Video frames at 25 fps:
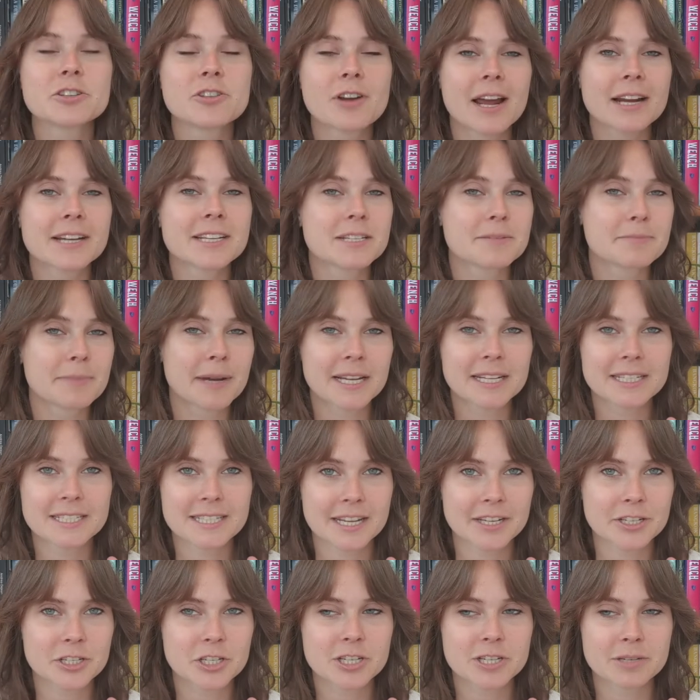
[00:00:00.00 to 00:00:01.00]
attracted my
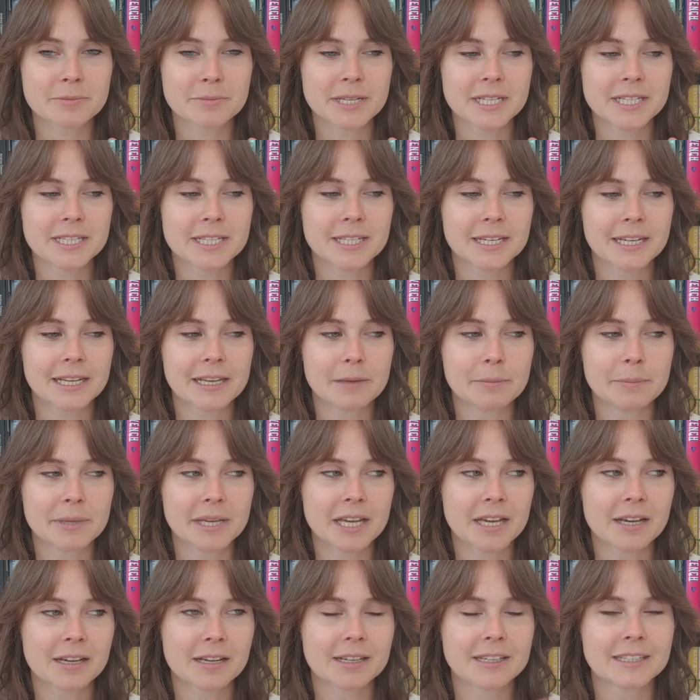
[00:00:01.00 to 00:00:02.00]
attention immediately
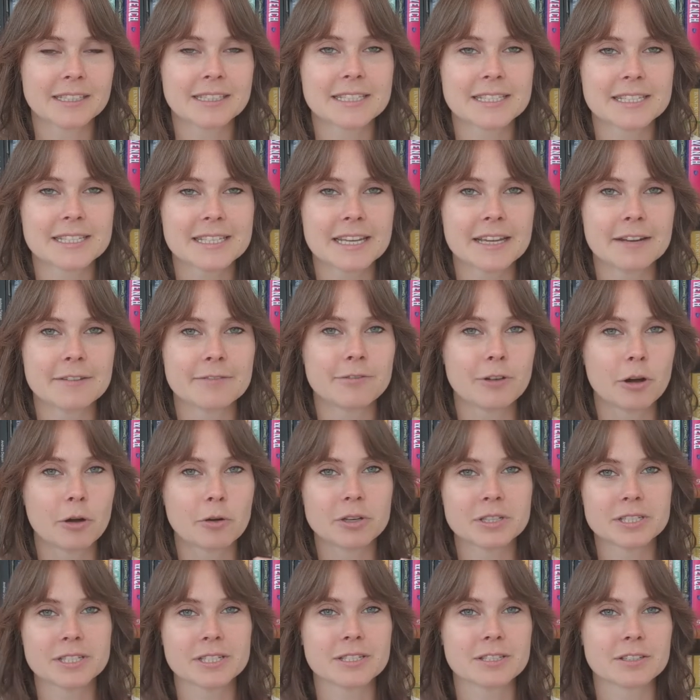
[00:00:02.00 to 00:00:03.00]
because it
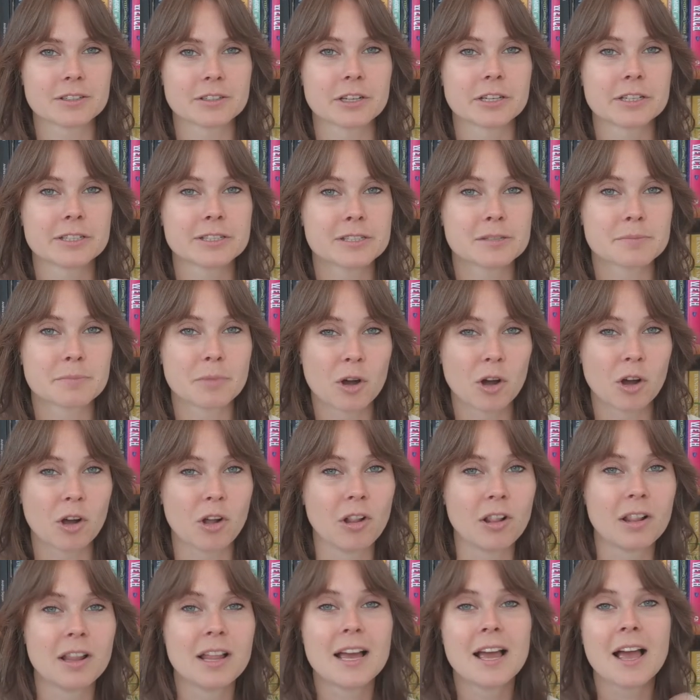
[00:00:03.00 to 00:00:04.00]
focuses on a
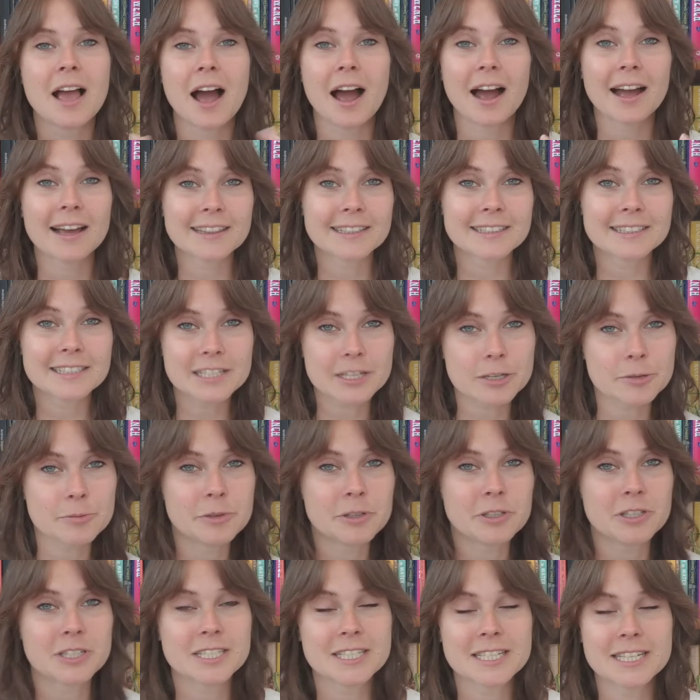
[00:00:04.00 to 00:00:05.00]
small island
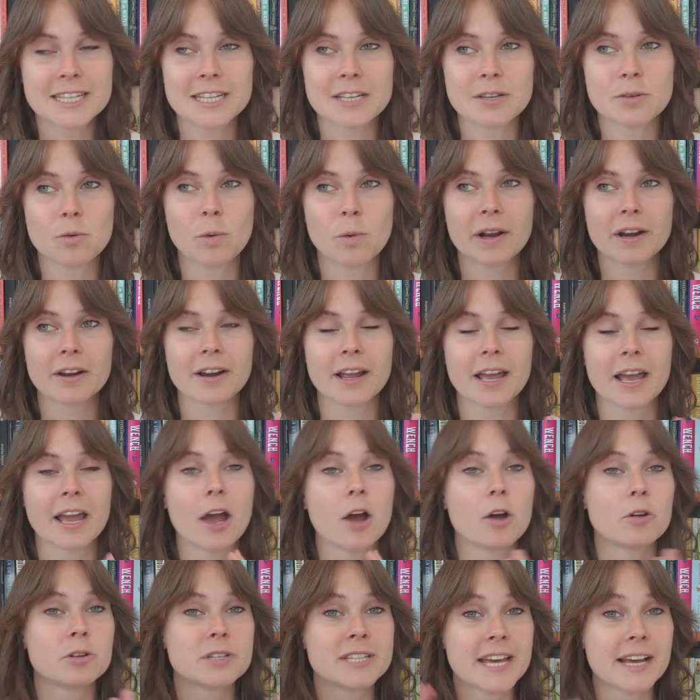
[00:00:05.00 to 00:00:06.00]
community where a
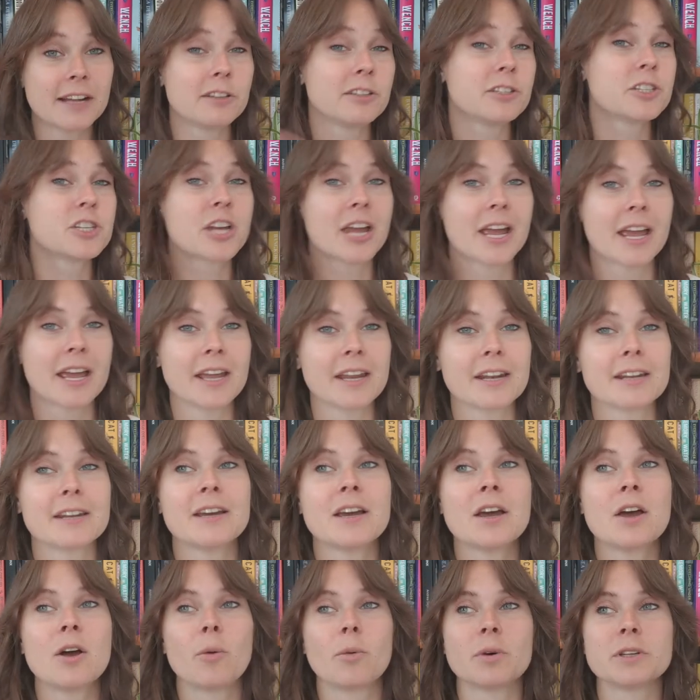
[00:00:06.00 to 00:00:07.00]
hotel
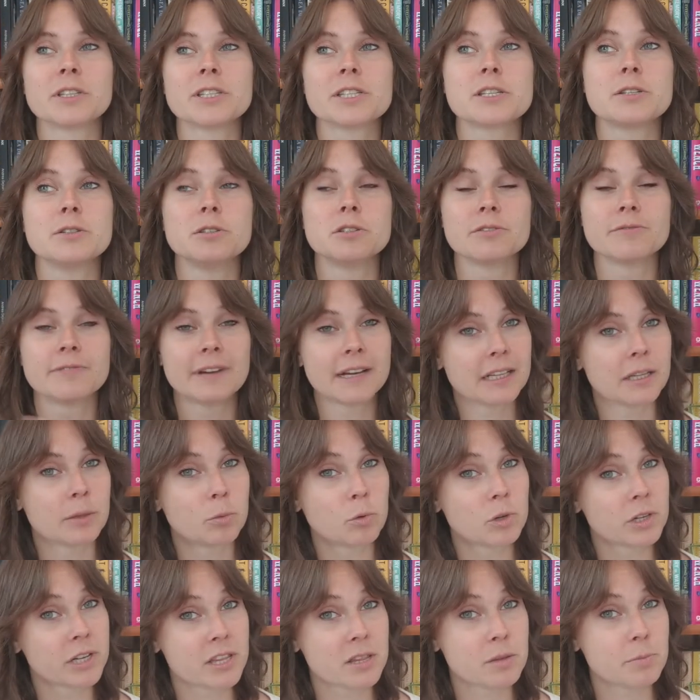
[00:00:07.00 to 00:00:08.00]
chain wants to
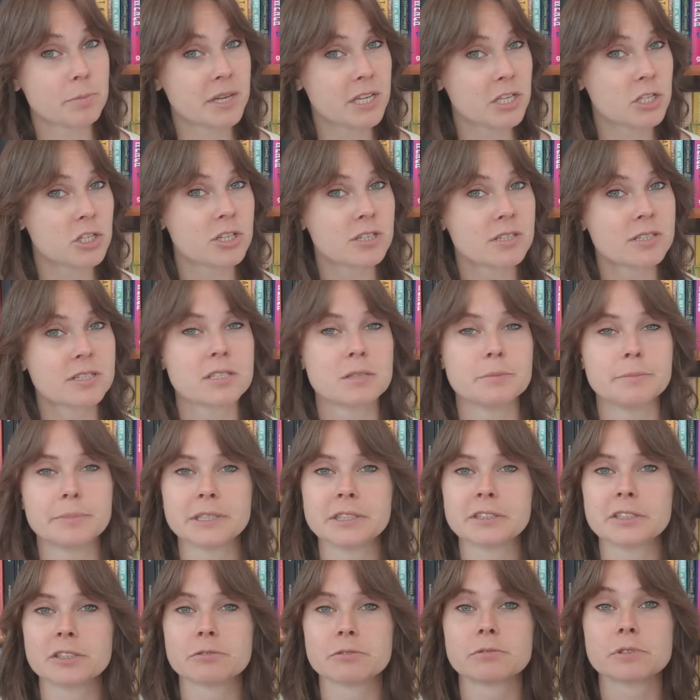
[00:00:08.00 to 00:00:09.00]
develop one of the beaches to
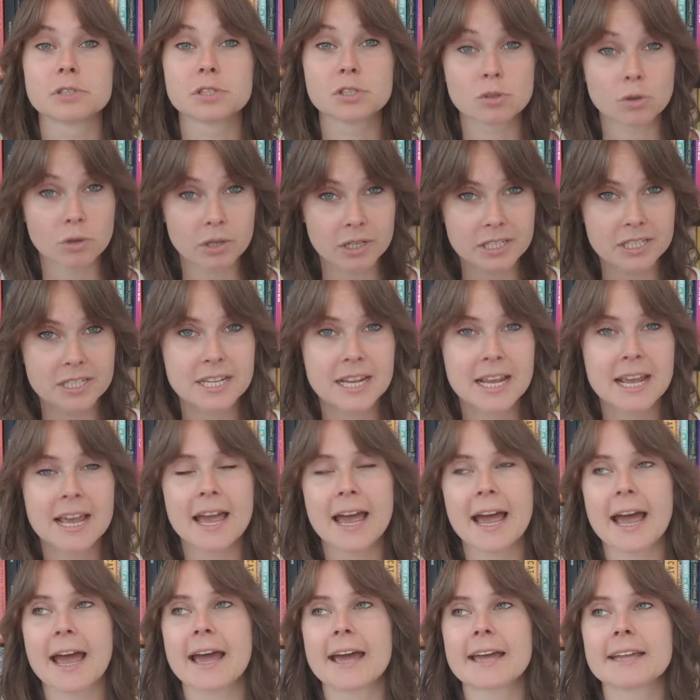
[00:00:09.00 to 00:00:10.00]
build a resort,
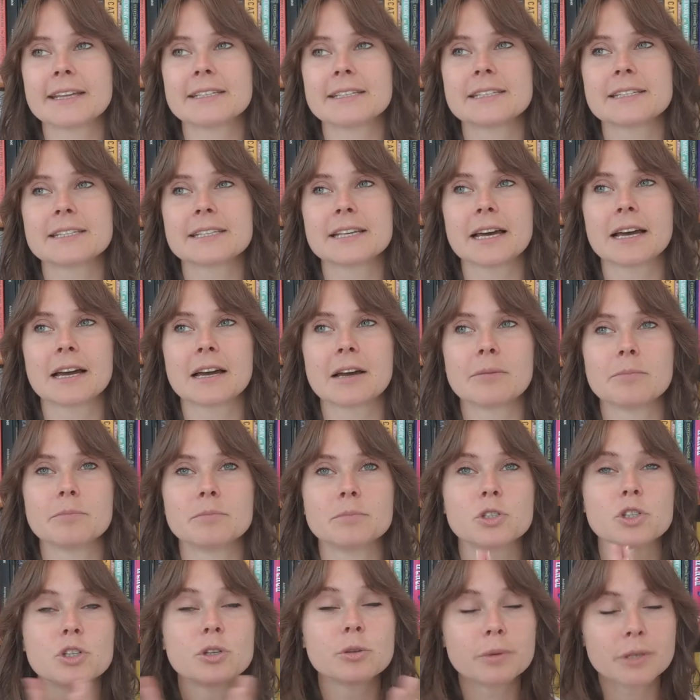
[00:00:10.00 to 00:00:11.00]

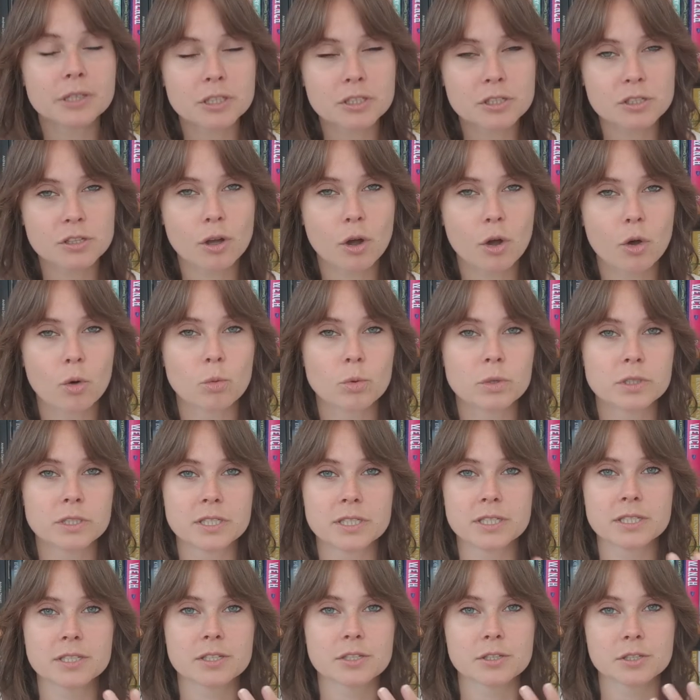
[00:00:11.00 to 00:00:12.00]
and doing so
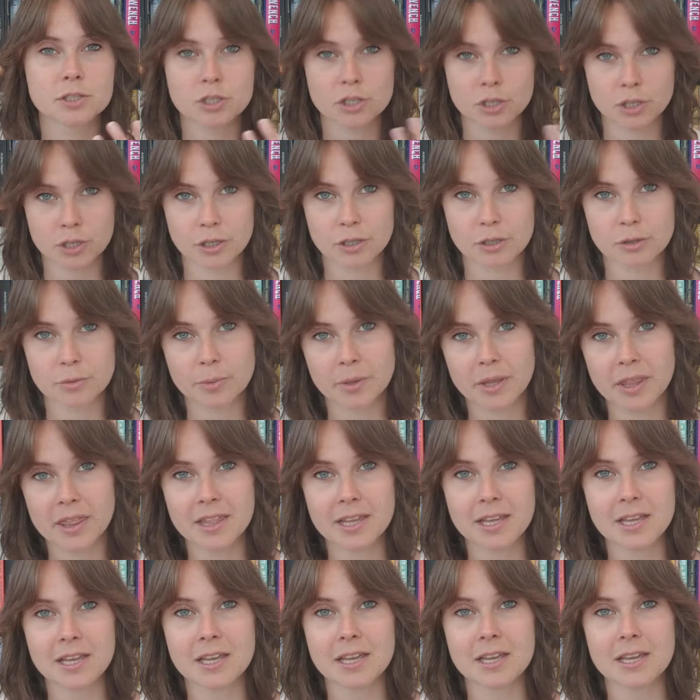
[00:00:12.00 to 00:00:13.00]
would disturb
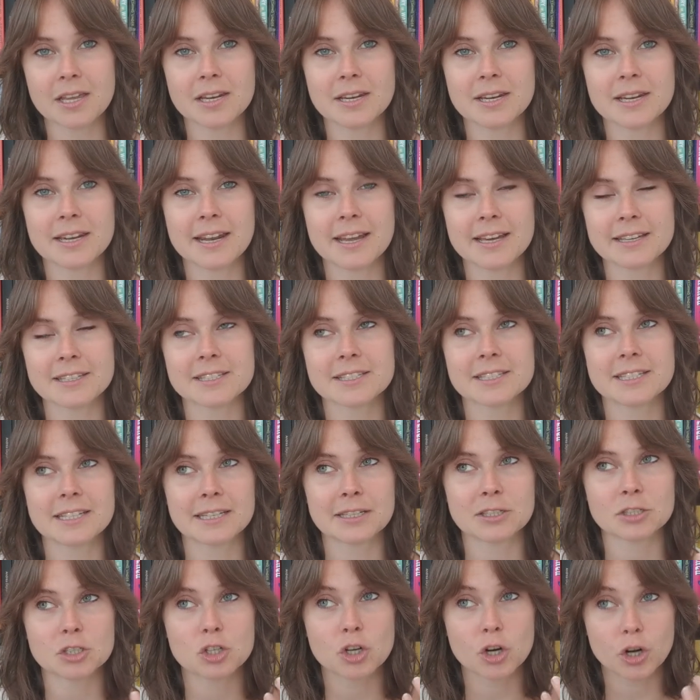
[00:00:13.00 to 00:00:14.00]
the
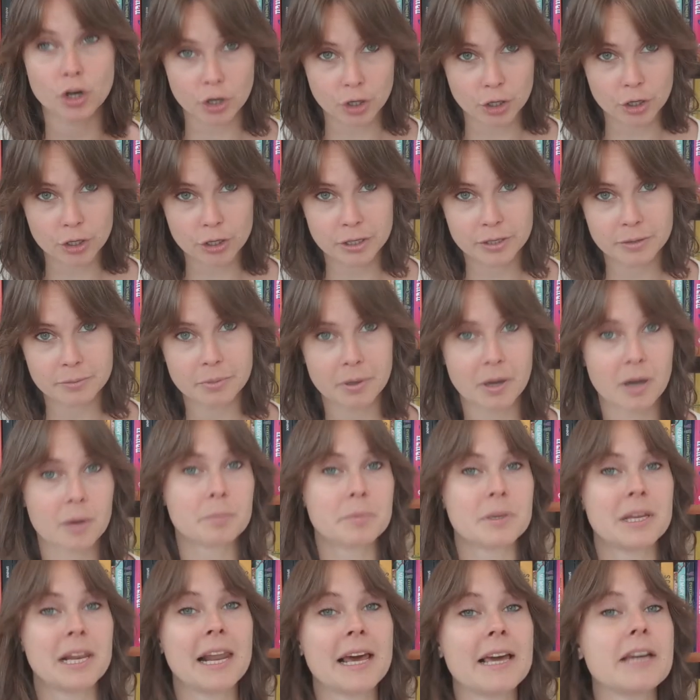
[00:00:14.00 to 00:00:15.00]
nesting tern
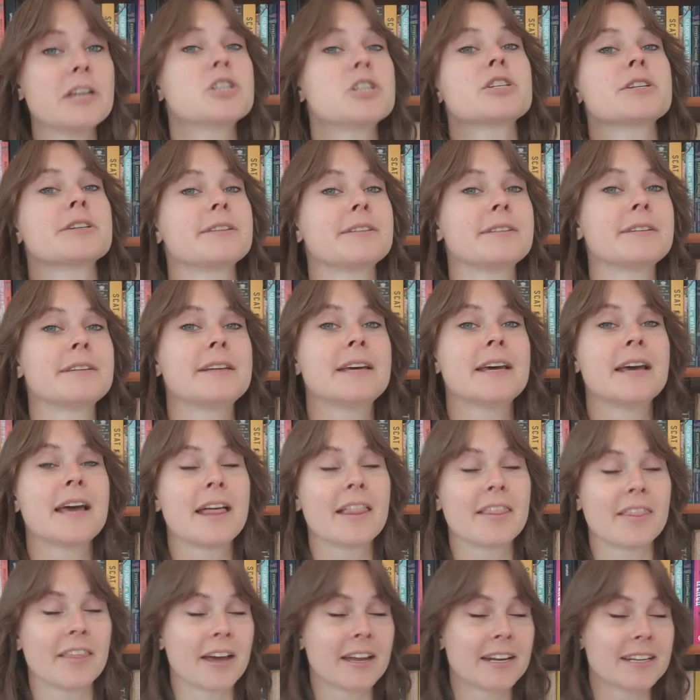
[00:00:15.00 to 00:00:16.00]
population
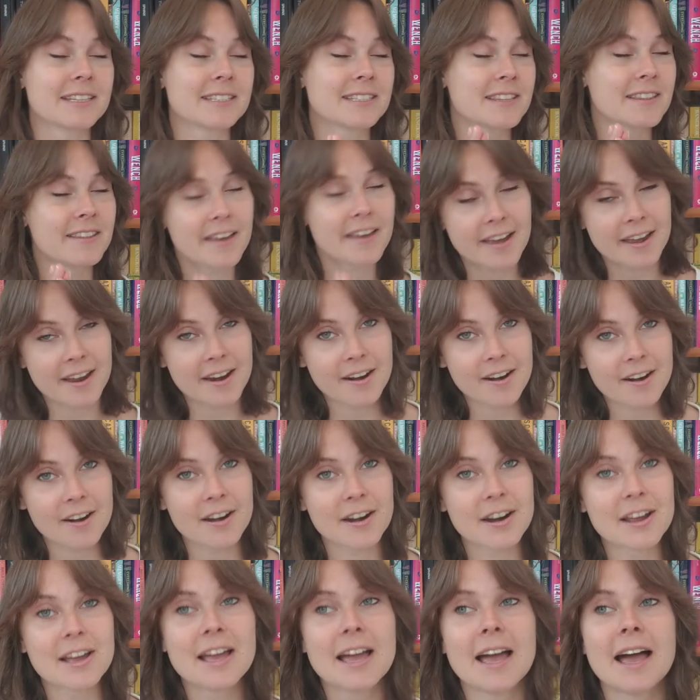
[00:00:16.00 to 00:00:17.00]
that is
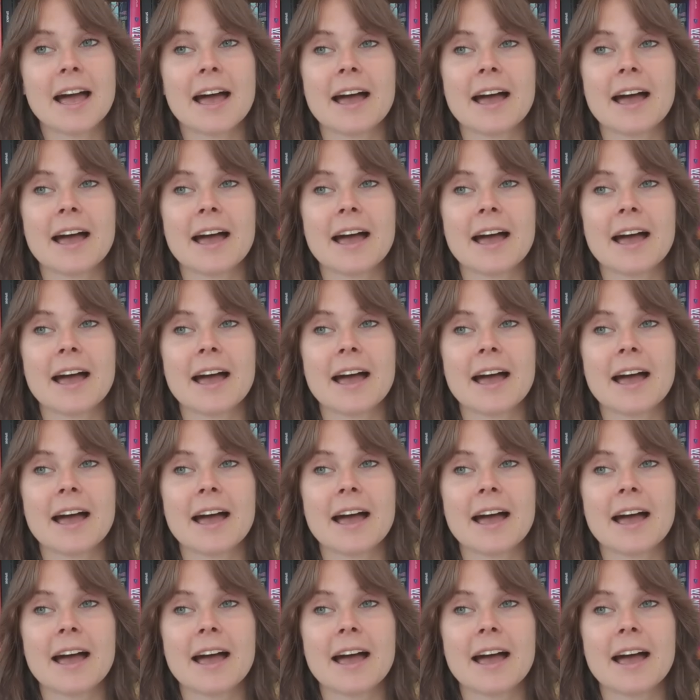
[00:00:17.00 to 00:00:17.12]
there.